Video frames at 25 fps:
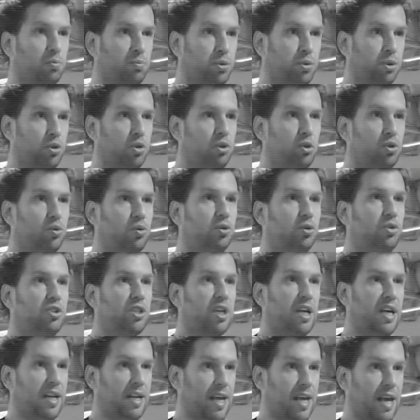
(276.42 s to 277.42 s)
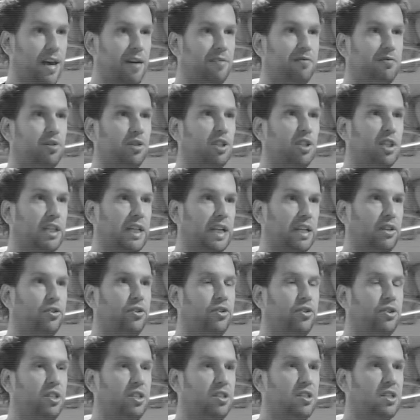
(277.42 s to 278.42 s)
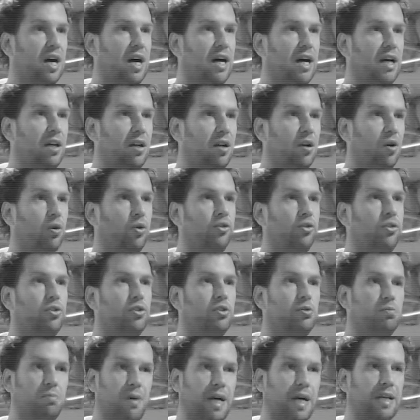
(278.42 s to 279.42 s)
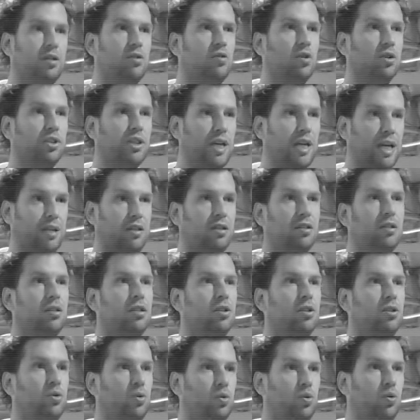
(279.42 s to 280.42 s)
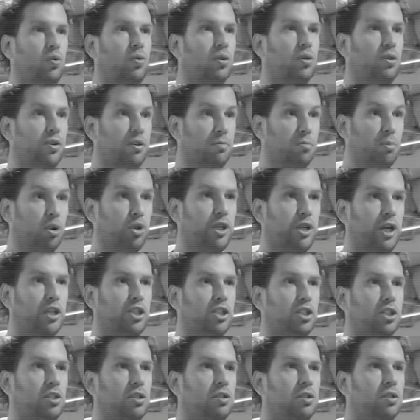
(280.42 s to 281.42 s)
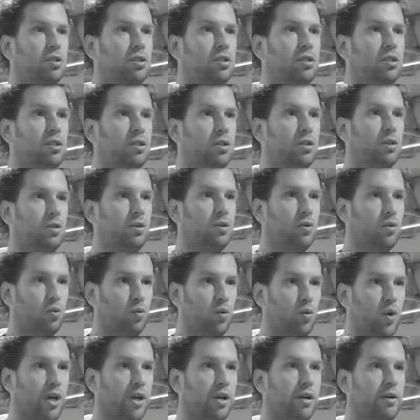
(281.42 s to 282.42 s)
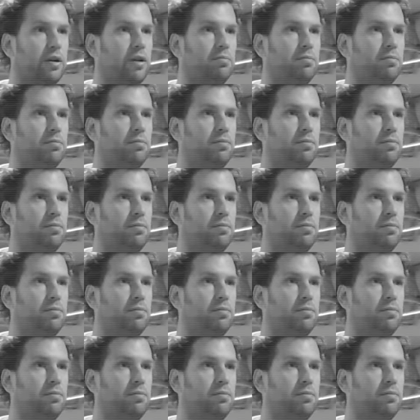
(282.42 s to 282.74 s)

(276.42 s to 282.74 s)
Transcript: produce an effort against these high loads, and you might not get to the potential 1 RM.